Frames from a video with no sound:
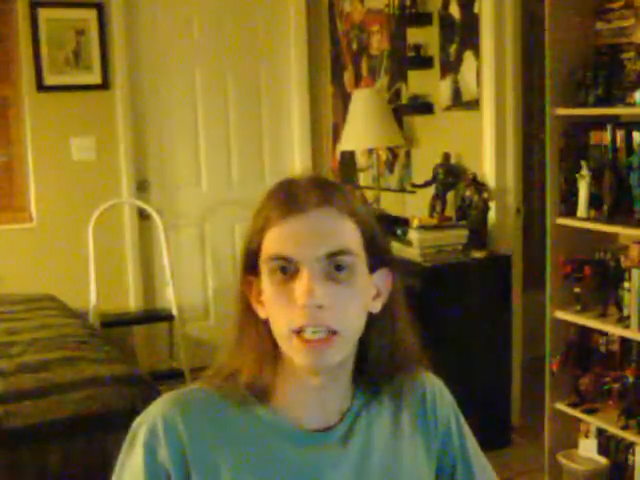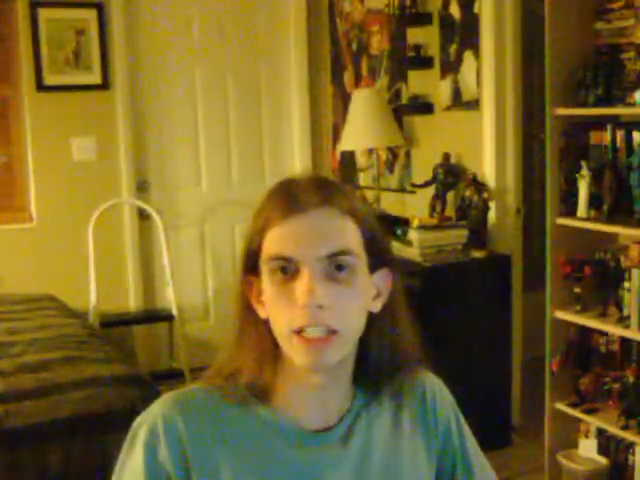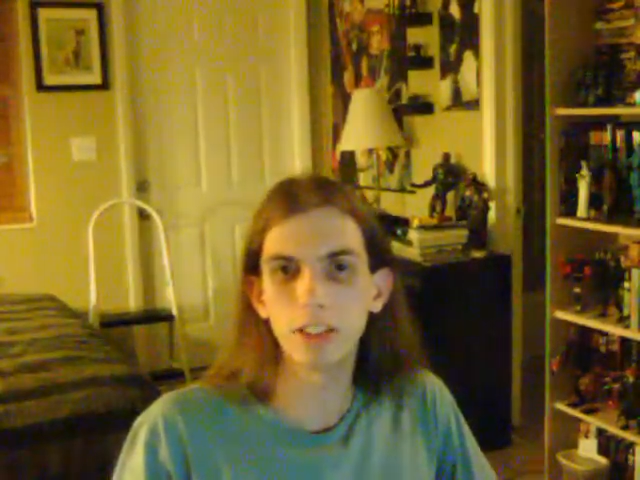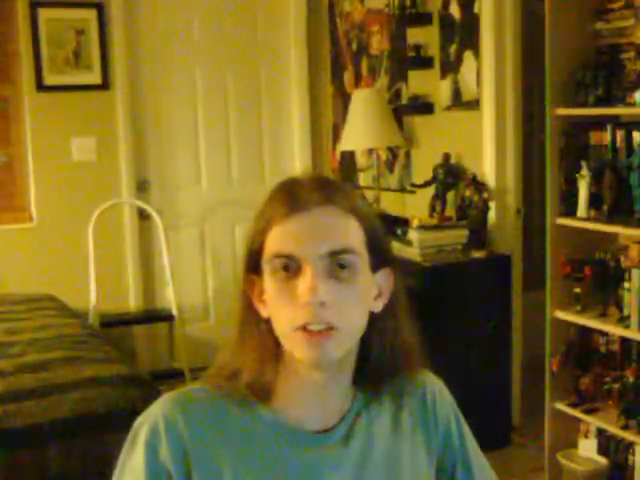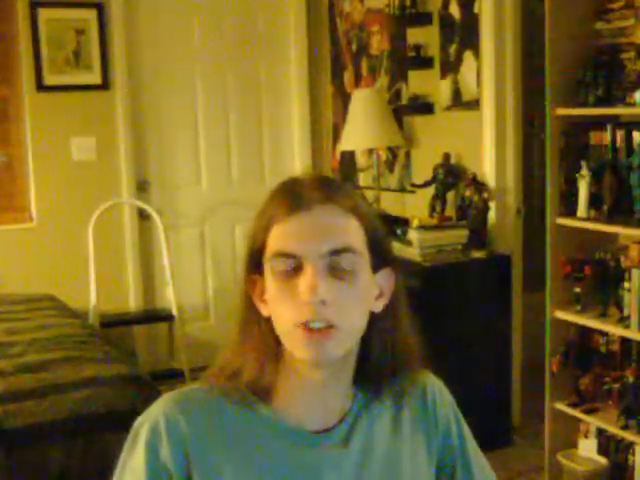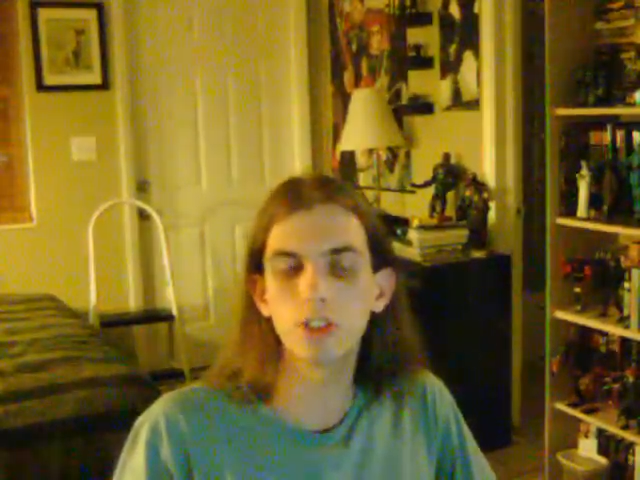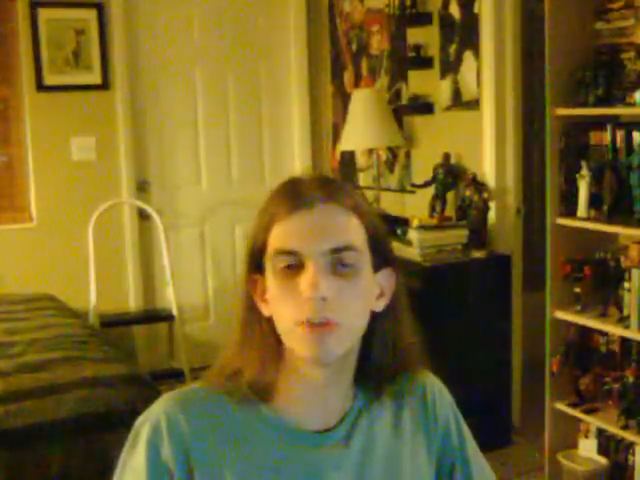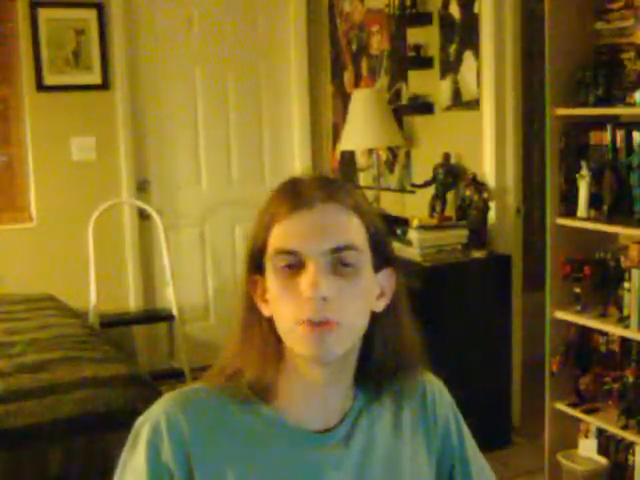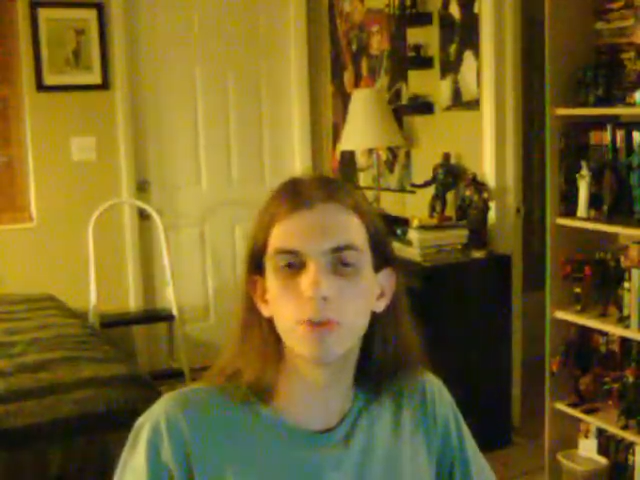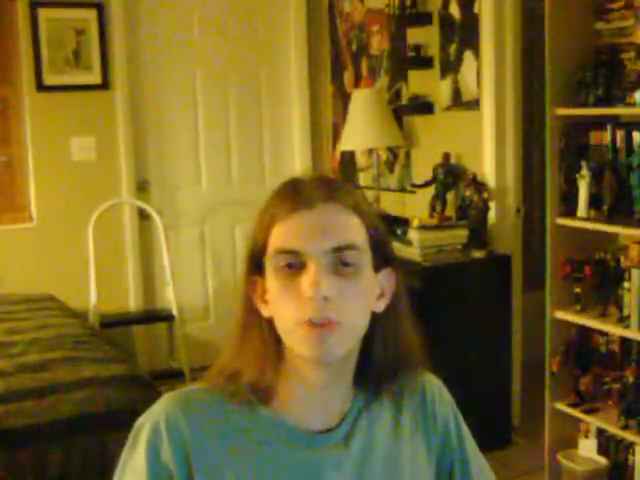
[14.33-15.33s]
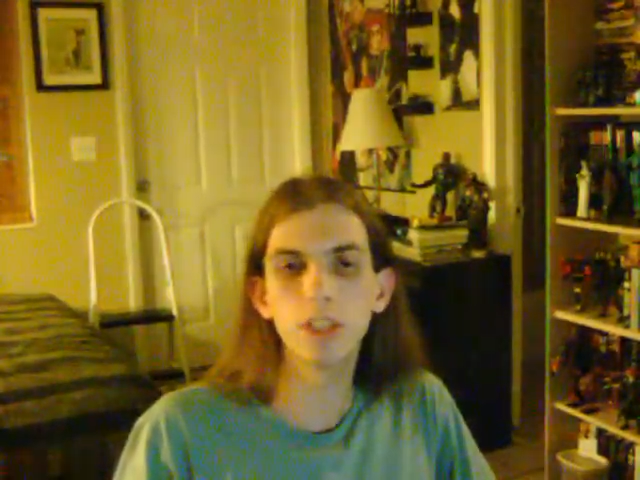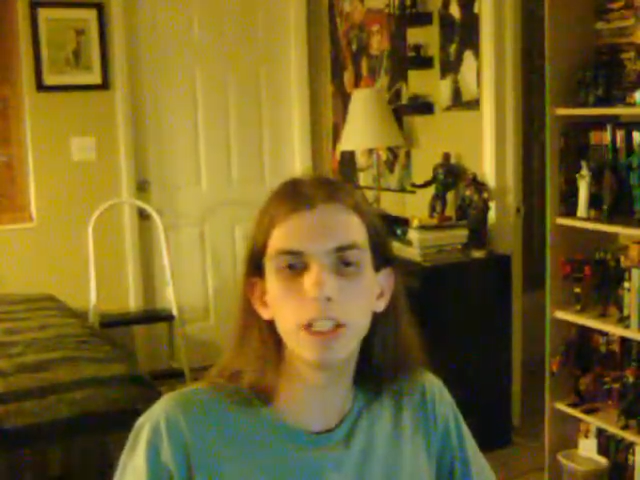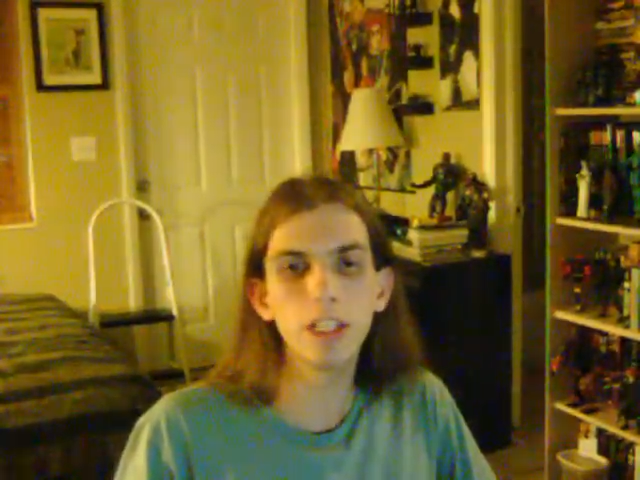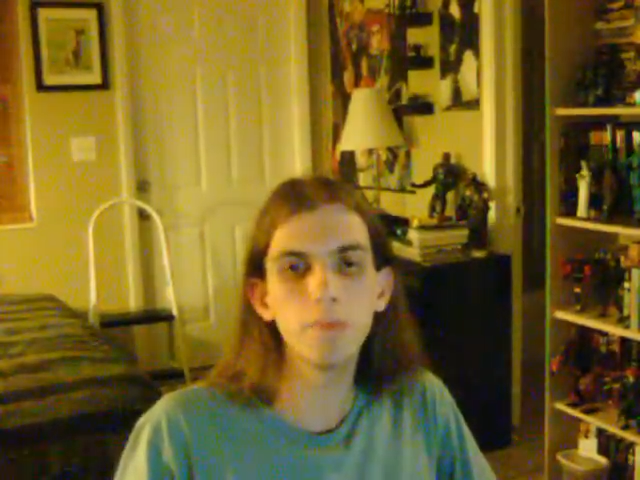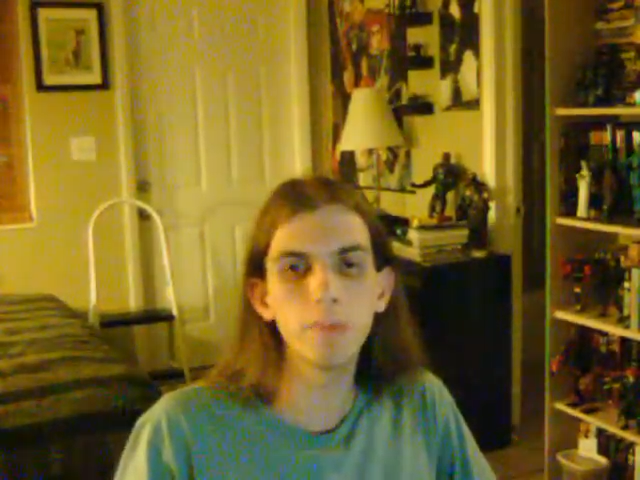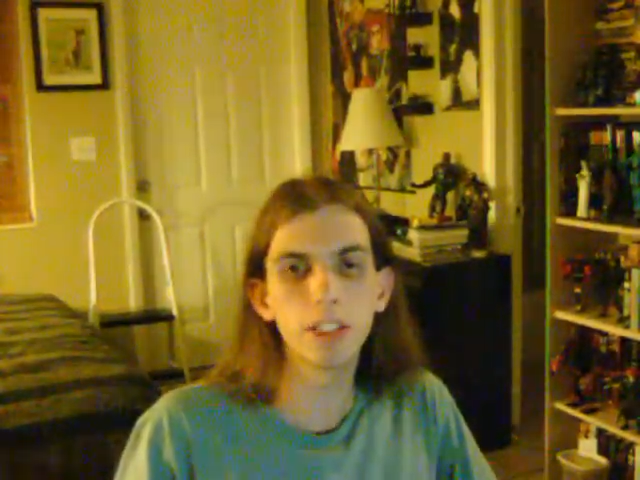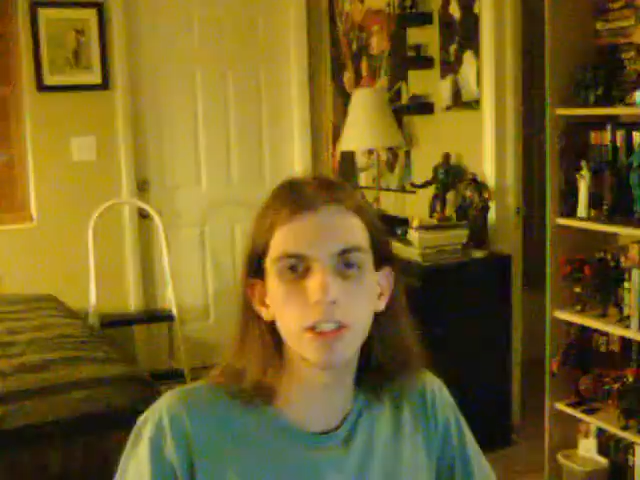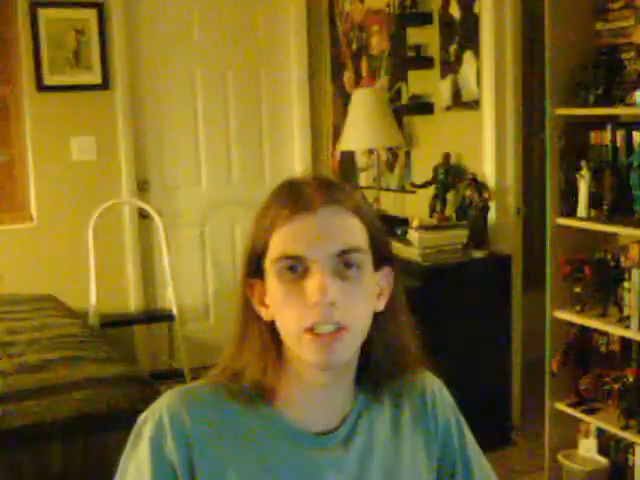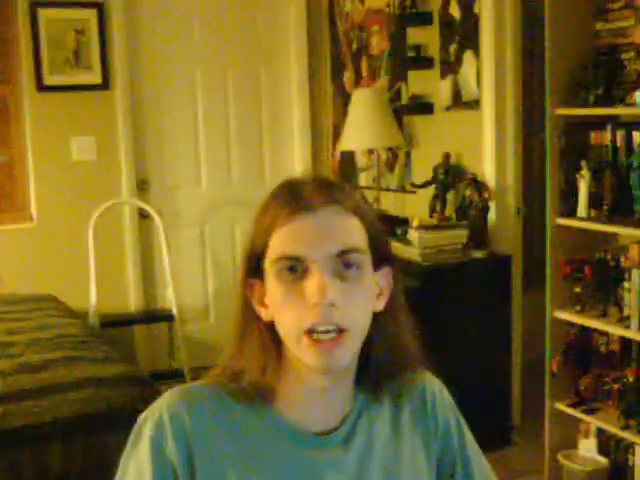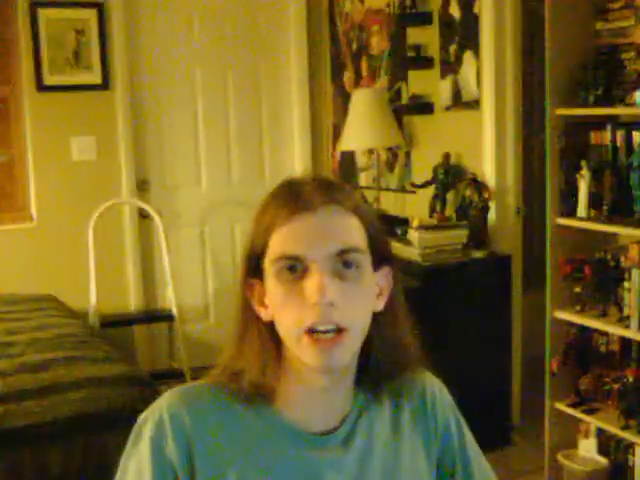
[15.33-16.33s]
extremely
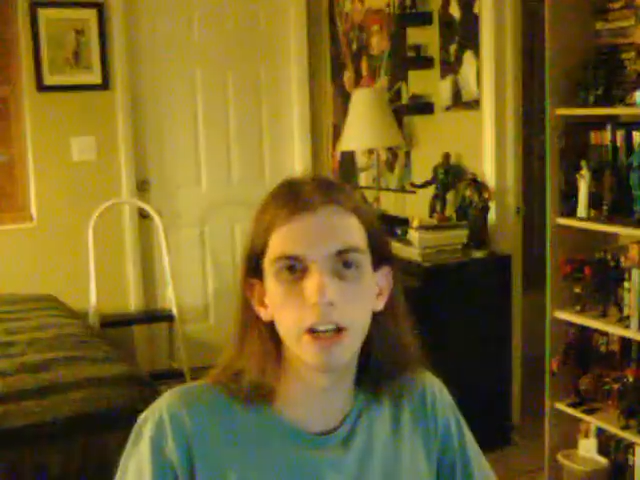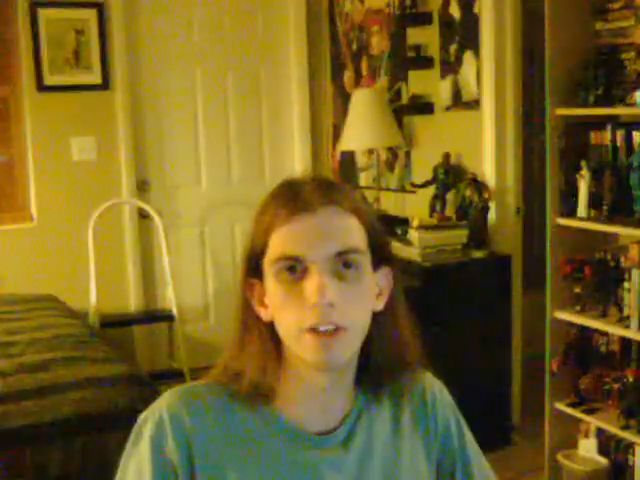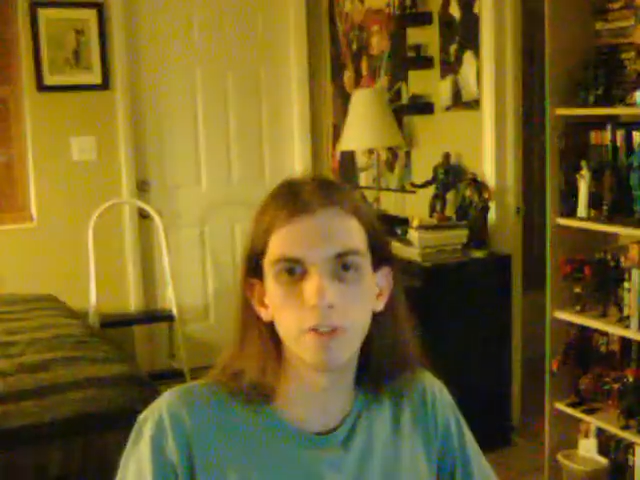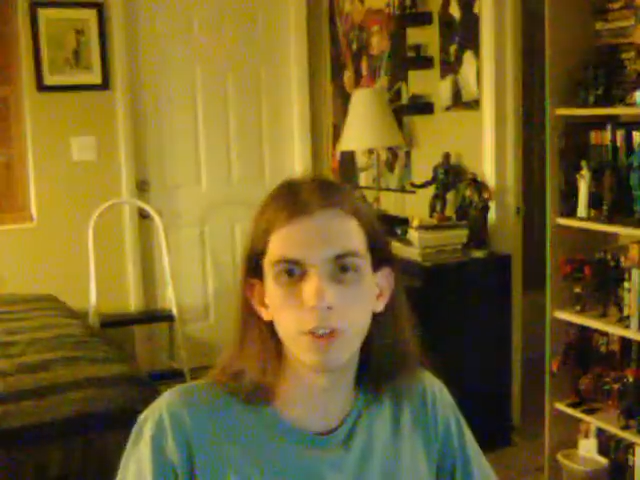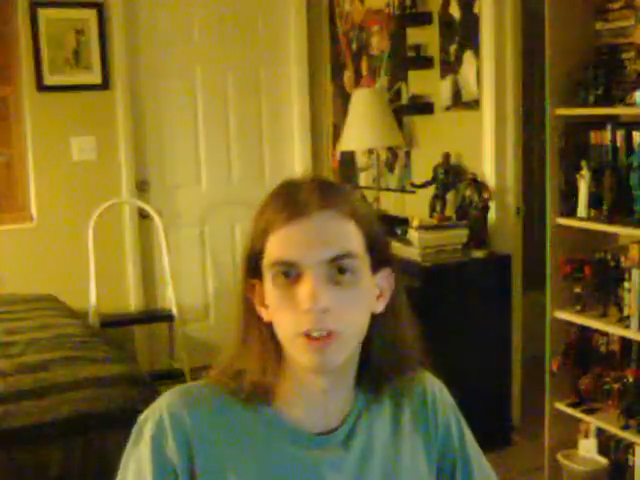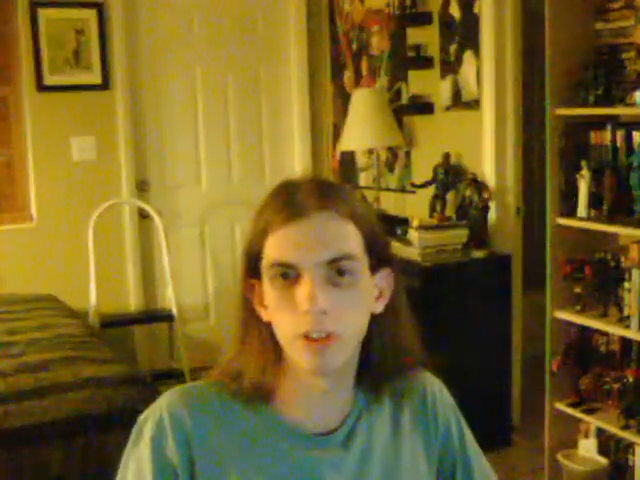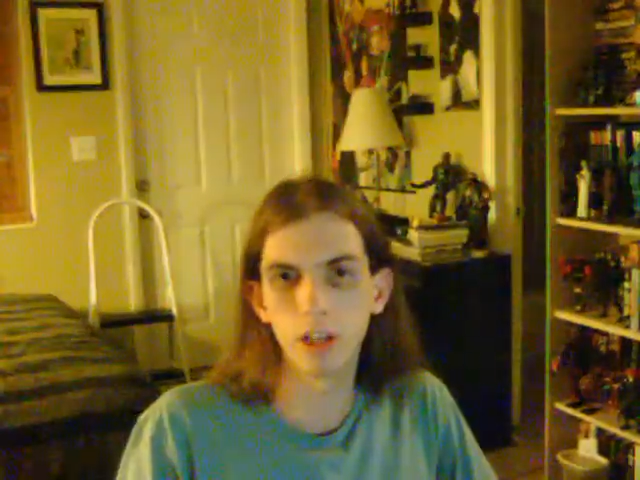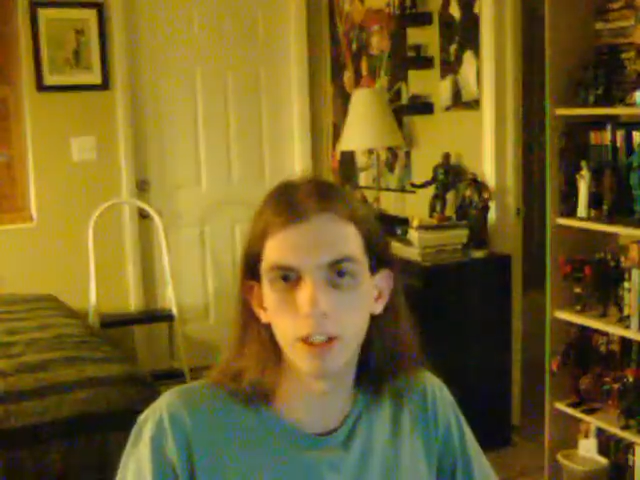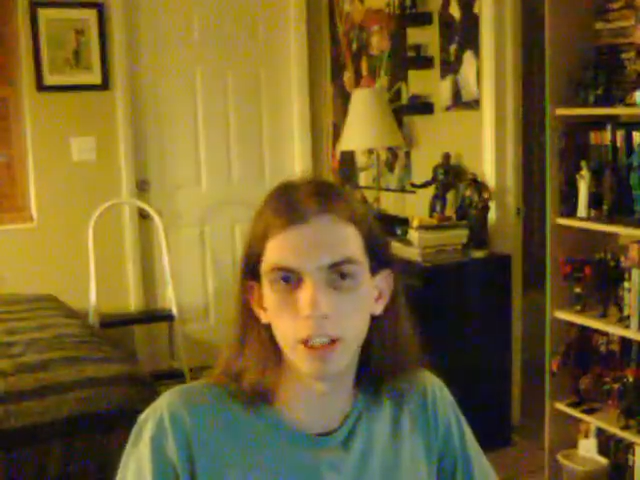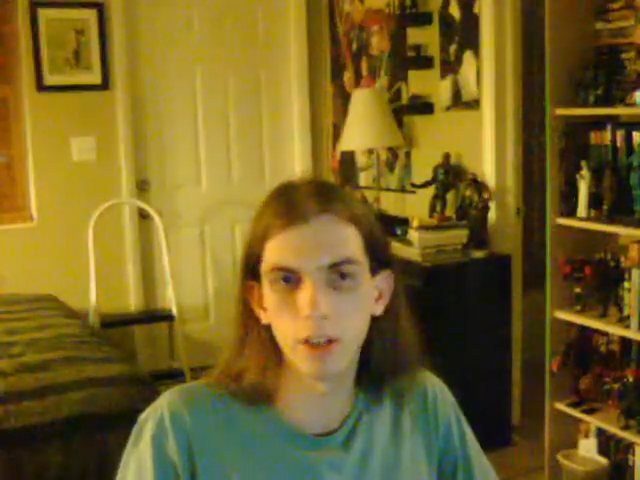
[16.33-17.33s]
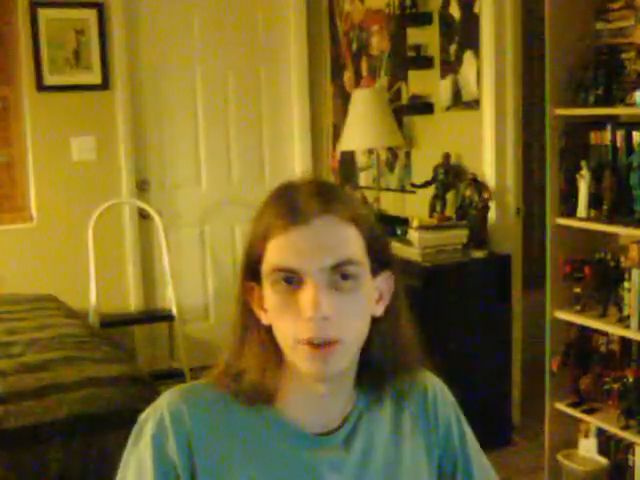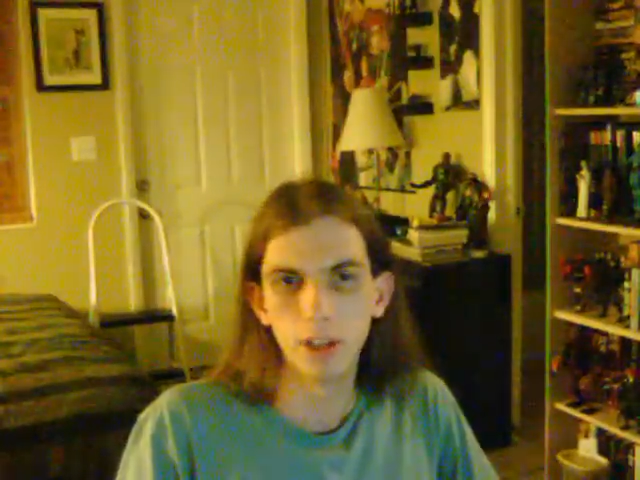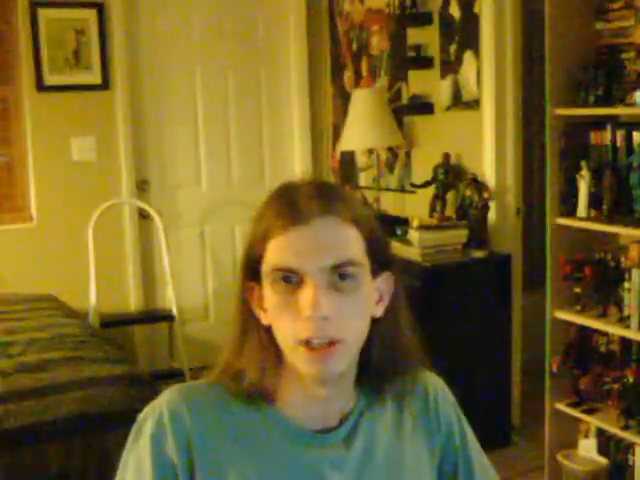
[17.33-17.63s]
scared of Unicron, though.